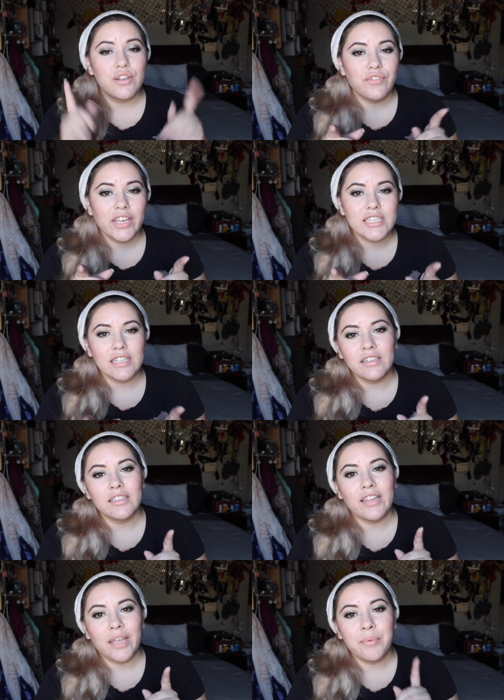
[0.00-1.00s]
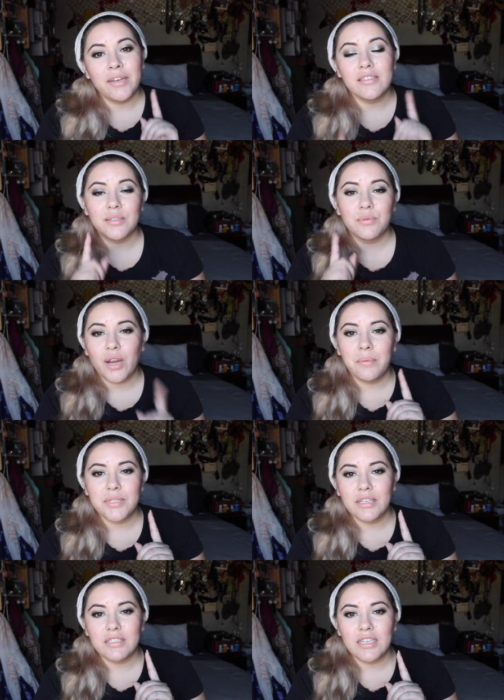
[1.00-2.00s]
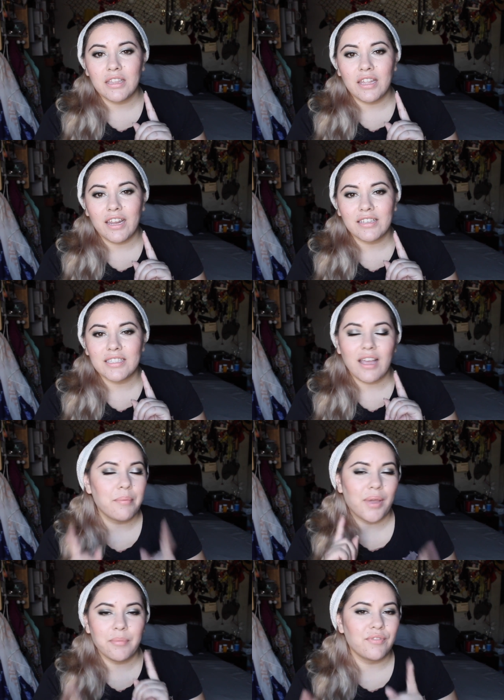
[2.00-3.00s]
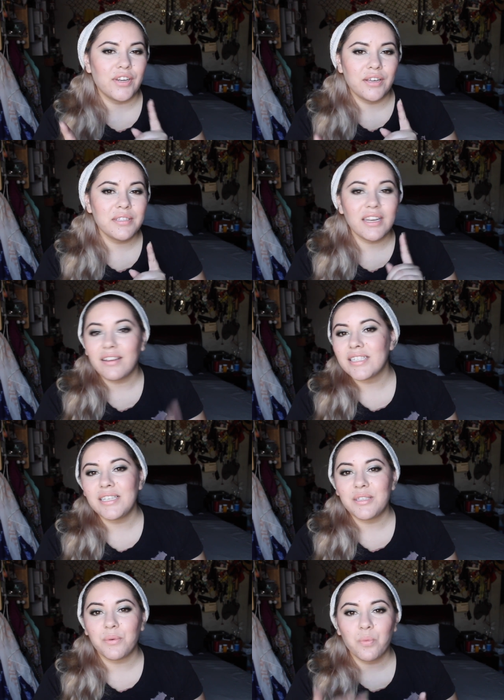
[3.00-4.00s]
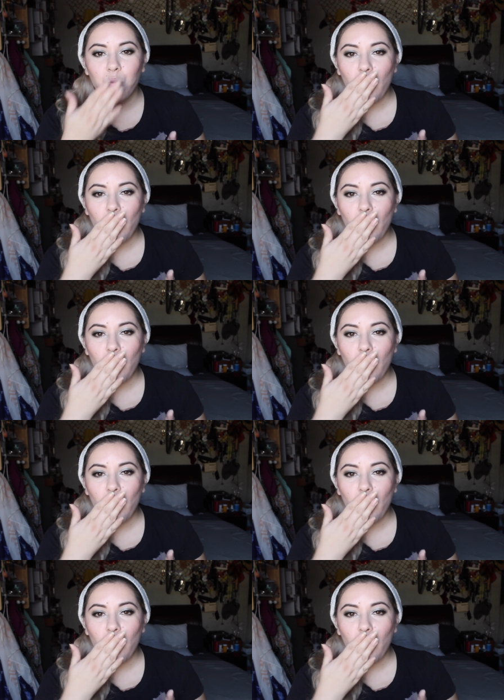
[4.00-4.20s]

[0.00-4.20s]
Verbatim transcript: Don't forget to click the like button and subscribe so you can see the next upcoming videos, and I'll see you soon.